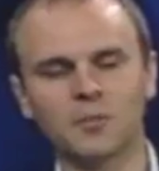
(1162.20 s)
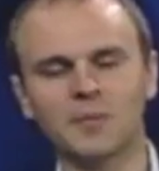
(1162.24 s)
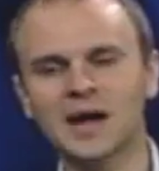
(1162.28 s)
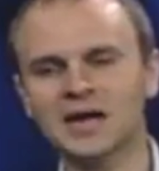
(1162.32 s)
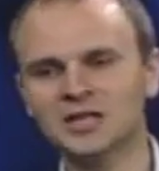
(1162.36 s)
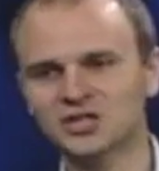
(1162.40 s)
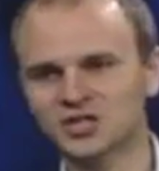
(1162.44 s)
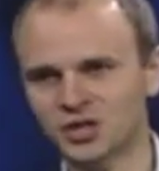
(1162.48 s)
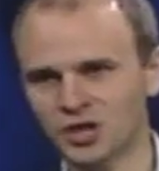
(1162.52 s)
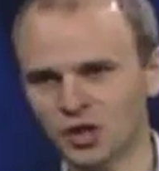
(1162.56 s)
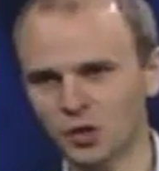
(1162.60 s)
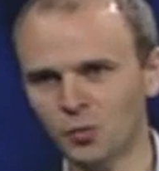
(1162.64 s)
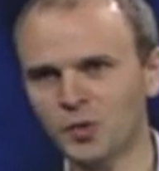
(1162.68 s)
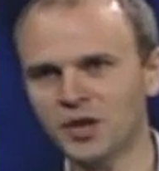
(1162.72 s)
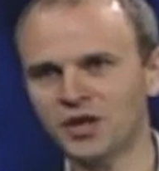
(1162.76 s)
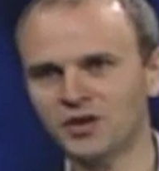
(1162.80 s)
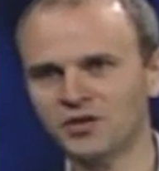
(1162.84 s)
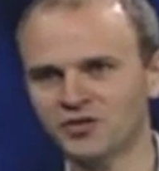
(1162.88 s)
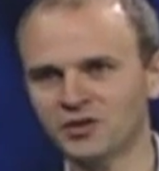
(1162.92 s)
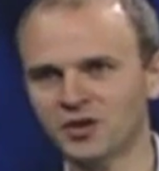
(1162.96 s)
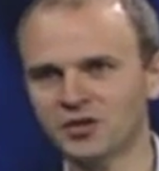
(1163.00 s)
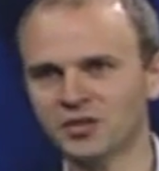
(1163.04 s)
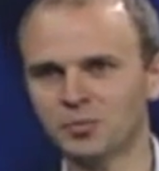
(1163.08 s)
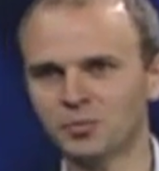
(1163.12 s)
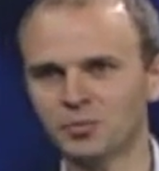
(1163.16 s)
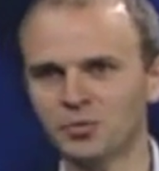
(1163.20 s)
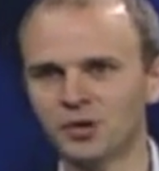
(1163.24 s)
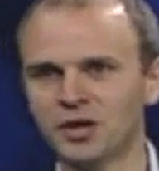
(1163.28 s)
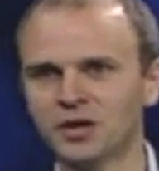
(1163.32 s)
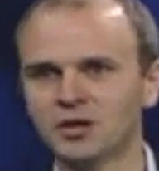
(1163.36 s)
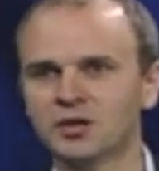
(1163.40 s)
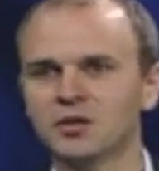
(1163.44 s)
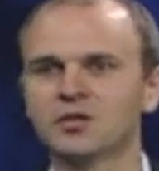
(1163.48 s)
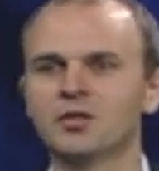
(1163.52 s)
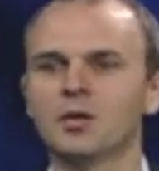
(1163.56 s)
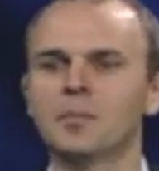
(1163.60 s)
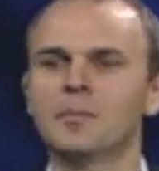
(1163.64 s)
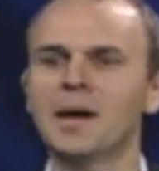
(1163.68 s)
you're imagining wings on the
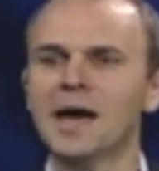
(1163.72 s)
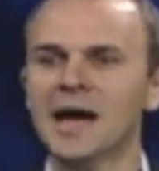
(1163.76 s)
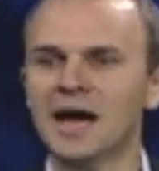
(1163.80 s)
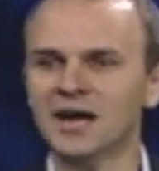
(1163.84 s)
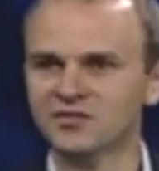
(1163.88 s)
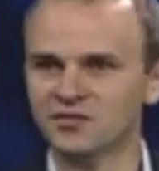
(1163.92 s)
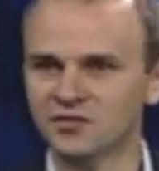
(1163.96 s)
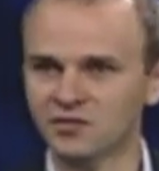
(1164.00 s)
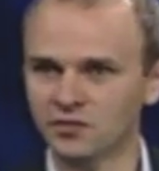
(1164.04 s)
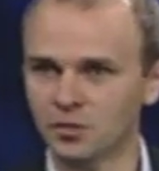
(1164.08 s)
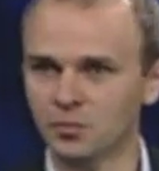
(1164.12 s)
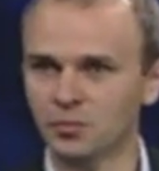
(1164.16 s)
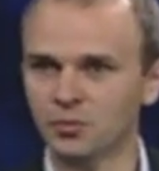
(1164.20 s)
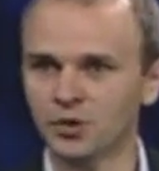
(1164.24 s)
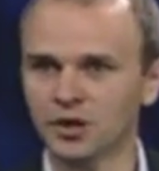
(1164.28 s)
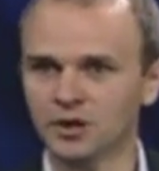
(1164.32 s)
brick, the mass of the